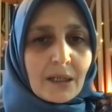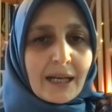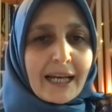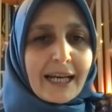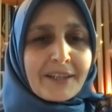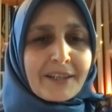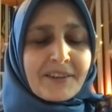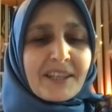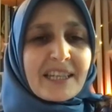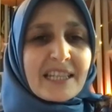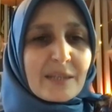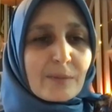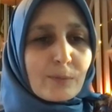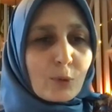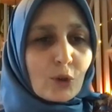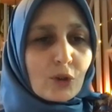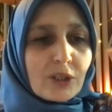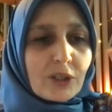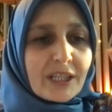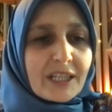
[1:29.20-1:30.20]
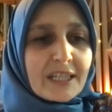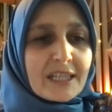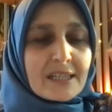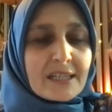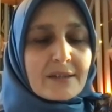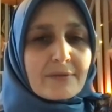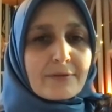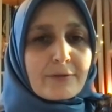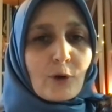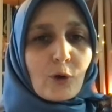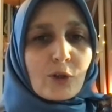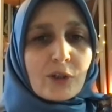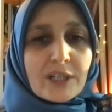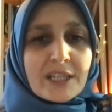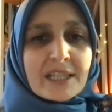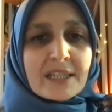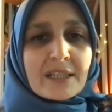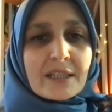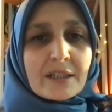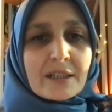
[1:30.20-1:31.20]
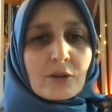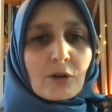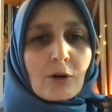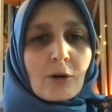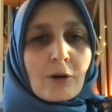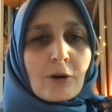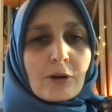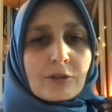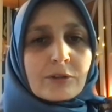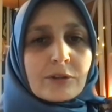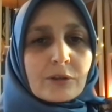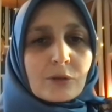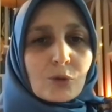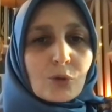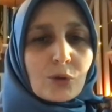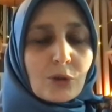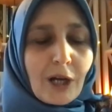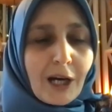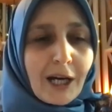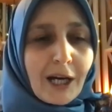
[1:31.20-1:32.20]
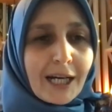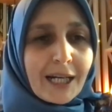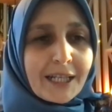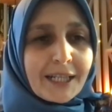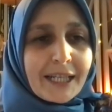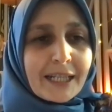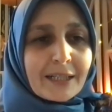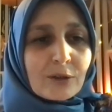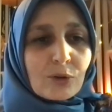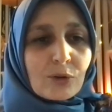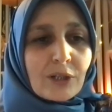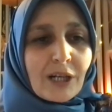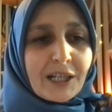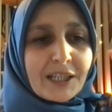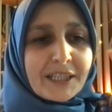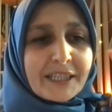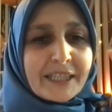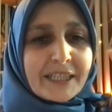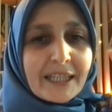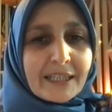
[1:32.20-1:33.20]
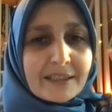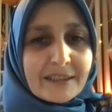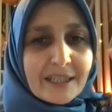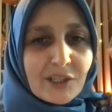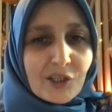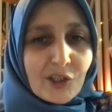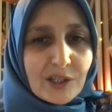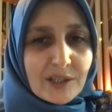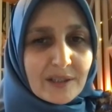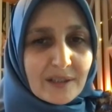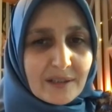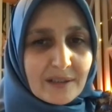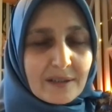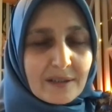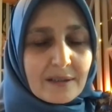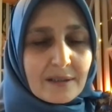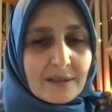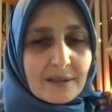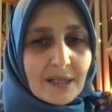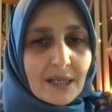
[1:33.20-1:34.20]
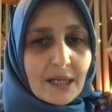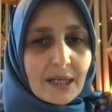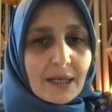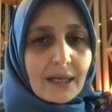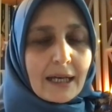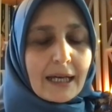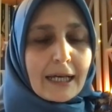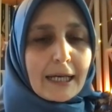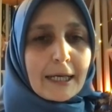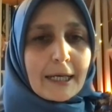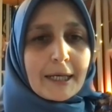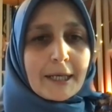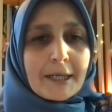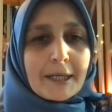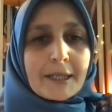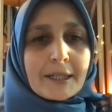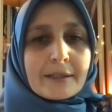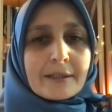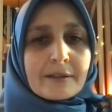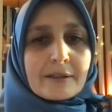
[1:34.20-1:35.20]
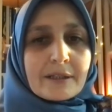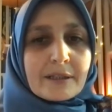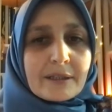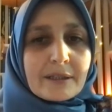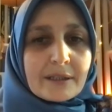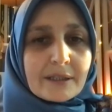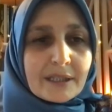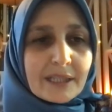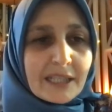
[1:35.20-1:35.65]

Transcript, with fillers: And this book is focusing on Qur'an and Qur'anic exegesis and the